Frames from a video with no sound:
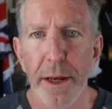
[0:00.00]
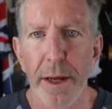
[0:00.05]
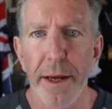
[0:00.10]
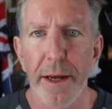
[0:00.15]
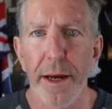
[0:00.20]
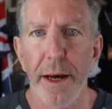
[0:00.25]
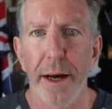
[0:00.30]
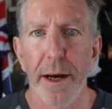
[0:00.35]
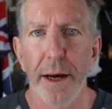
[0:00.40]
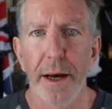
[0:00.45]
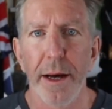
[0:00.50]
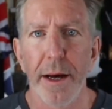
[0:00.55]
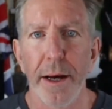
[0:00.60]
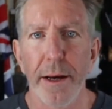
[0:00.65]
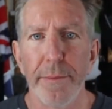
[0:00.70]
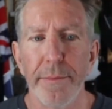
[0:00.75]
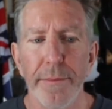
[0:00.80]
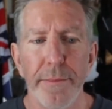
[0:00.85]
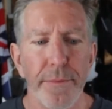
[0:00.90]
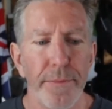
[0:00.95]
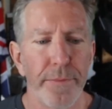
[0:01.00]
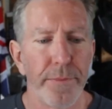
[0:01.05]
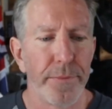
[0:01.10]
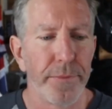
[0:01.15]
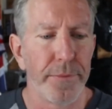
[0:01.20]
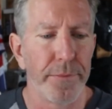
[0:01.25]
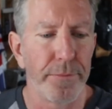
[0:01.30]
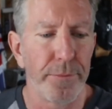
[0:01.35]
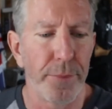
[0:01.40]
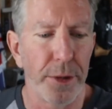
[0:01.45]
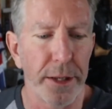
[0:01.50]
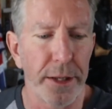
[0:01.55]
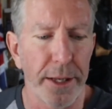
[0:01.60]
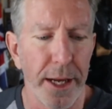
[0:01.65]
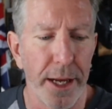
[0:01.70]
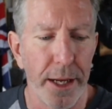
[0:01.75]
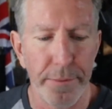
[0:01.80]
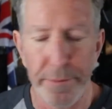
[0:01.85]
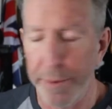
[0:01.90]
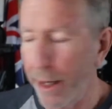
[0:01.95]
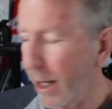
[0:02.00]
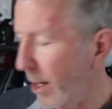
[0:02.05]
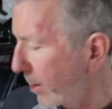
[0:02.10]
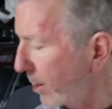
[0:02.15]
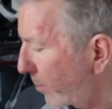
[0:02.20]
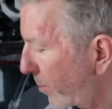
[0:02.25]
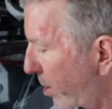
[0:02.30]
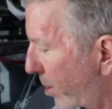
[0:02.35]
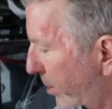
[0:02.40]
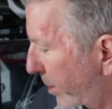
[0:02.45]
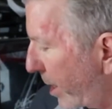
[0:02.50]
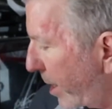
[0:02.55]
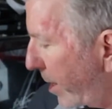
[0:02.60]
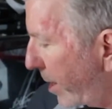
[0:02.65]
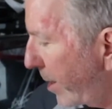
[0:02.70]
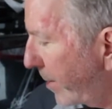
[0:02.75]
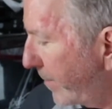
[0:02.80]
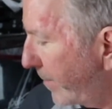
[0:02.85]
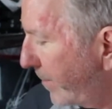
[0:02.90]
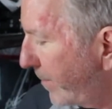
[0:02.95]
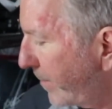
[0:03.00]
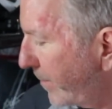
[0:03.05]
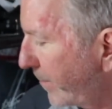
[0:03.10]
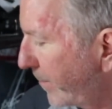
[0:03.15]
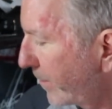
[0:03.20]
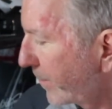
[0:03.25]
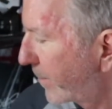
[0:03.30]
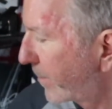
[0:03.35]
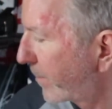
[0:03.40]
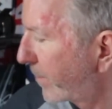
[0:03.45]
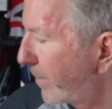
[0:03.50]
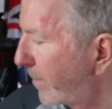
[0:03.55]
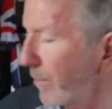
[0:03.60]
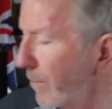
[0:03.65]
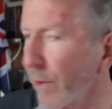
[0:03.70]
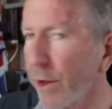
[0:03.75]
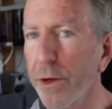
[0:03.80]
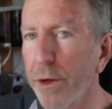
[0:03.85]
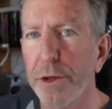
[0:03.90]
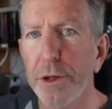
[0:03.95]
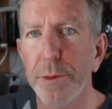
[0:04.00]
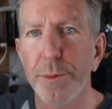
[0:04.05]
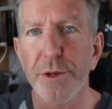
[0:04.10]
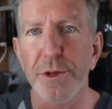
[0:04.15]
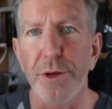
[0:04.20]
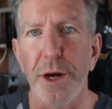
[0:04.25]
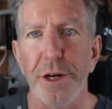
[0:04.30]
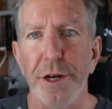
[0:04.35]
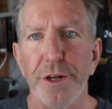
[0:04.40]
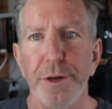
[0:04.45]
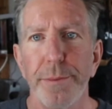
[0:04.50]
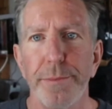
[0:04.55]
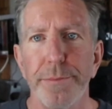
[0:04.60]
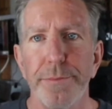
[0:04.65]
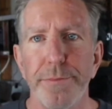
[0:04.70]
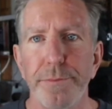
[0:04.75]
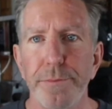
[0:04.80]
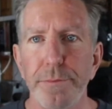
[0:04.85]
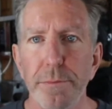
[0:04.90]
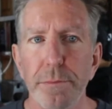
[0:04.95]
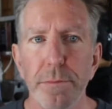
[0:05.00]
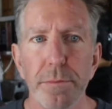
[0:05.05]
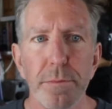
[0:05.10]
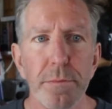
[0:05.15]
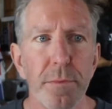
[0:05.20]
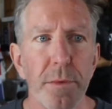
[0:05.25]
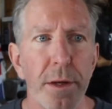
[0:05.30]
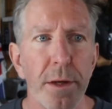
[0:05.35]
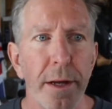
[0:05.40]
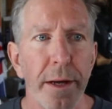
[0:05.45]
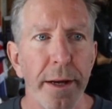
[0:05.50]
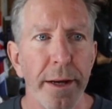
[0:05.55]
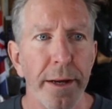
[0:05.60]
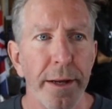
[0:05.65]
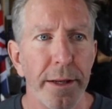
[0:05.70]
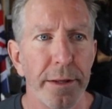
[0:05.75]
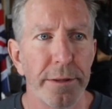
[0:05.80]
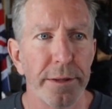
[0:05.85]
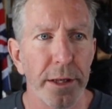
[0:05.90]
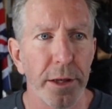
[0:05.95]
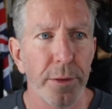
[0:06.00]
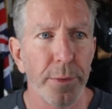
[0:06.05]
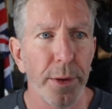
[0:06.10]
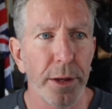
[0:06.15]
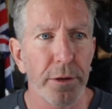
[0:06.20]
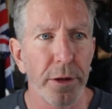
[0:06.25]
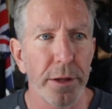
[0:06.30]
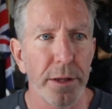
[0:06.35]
Bring the can back. Wrong can. Super Stredge. Let's take a quick look at